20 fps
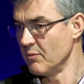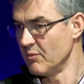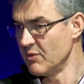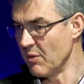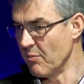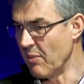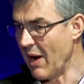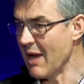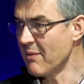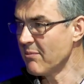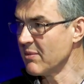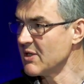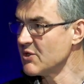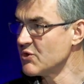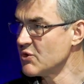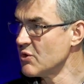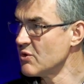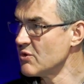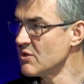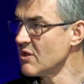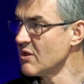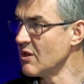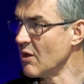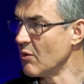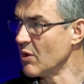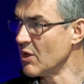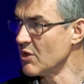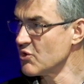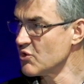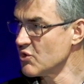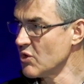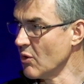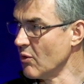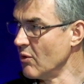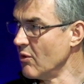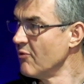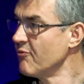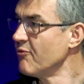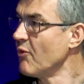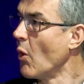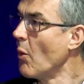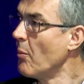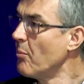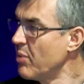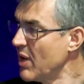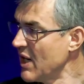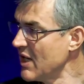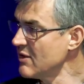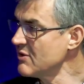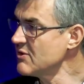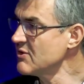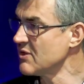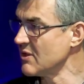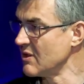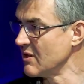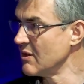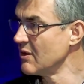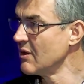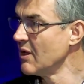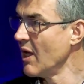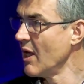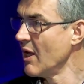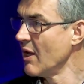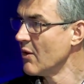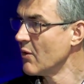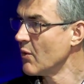the Bible is using the word soul for person. Mm.